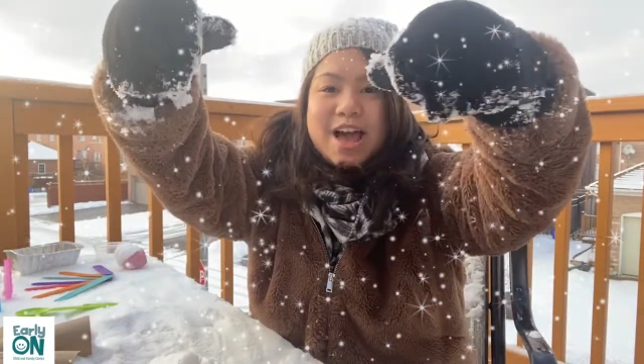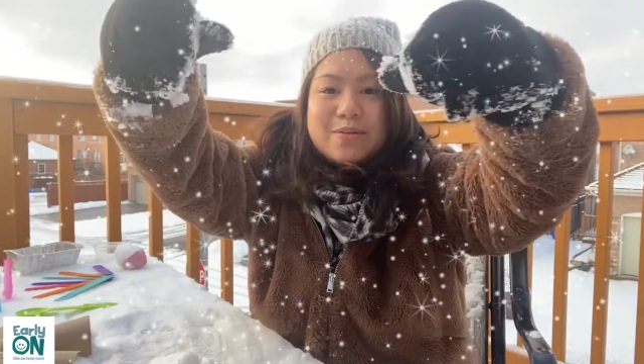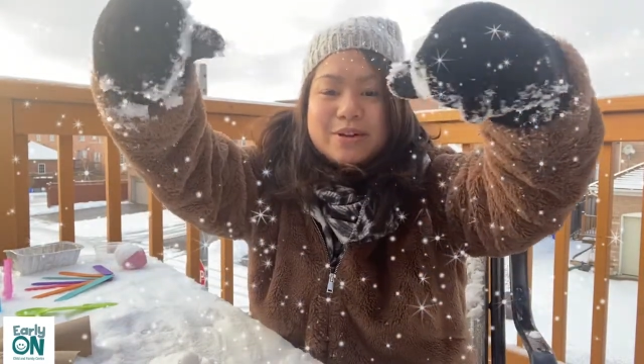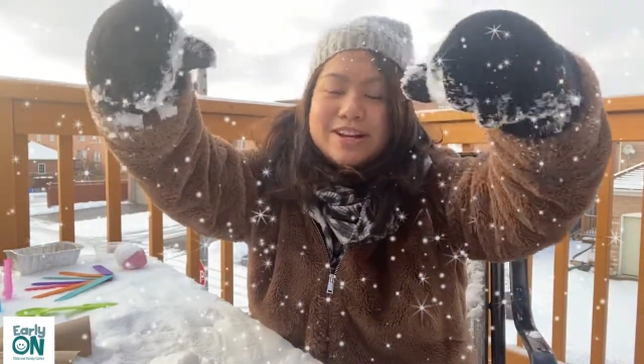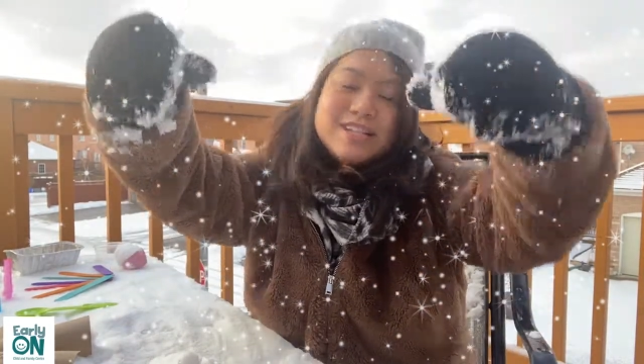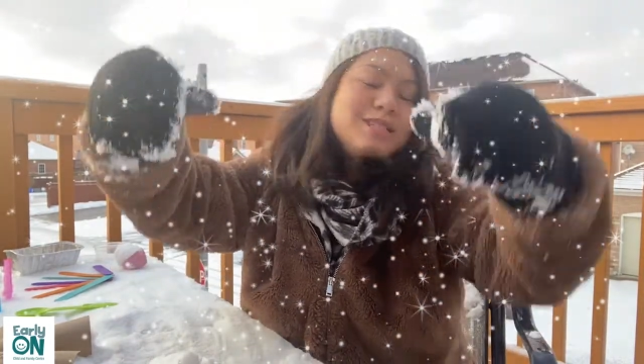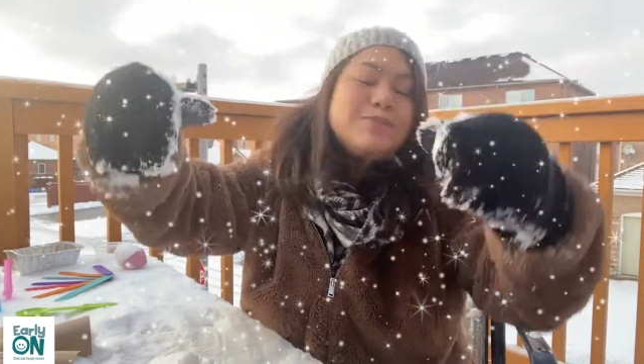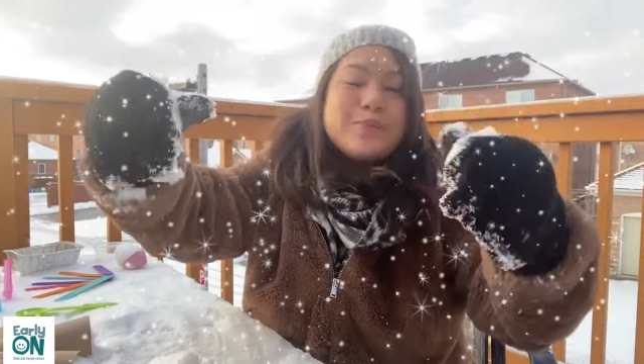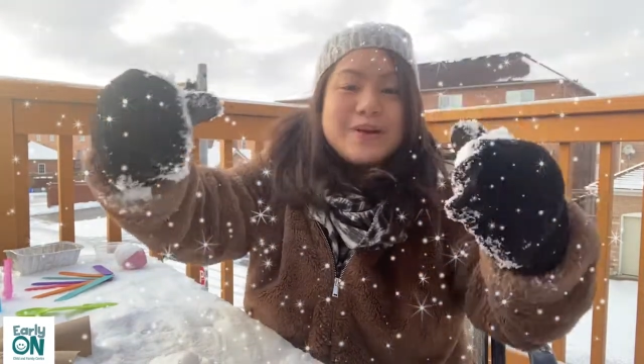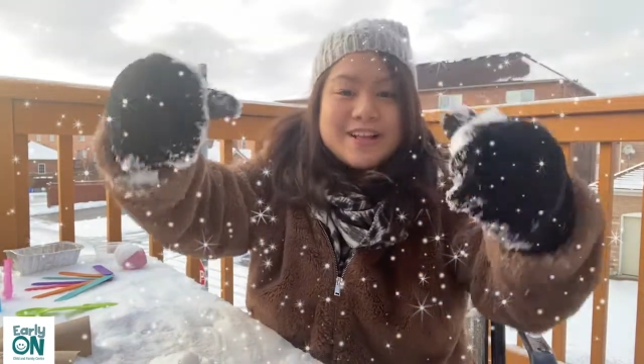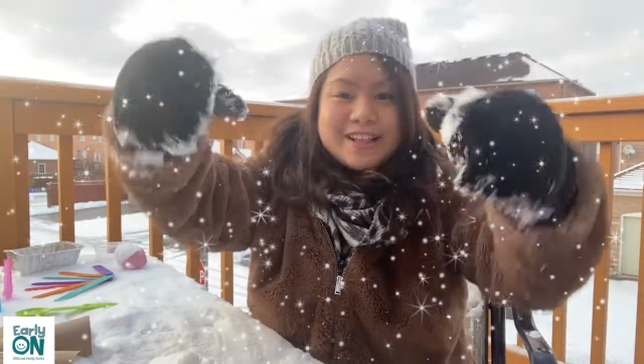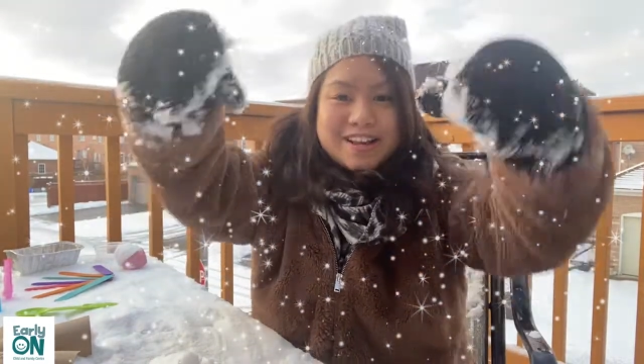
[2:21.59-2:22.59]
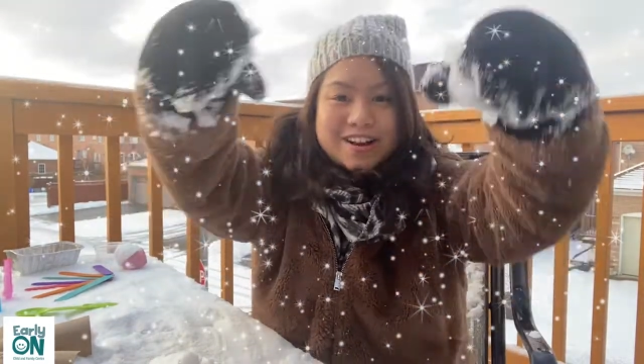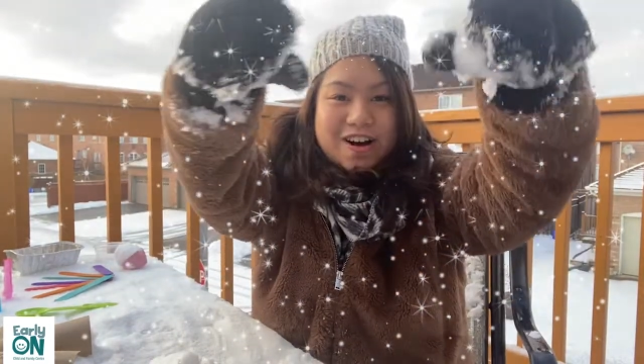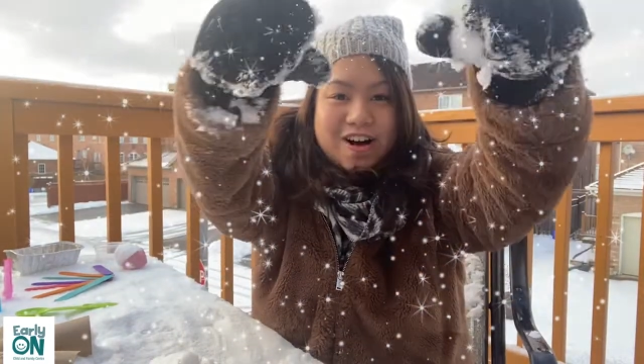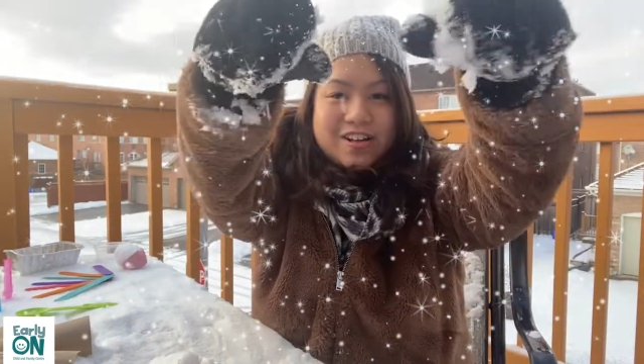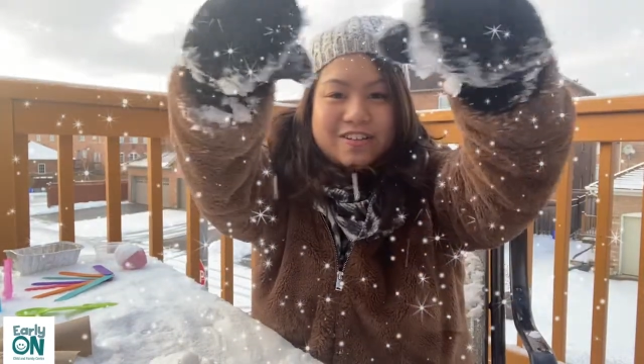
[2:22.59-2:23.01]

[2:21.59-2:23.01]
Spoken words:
and we're going to sprinkle it all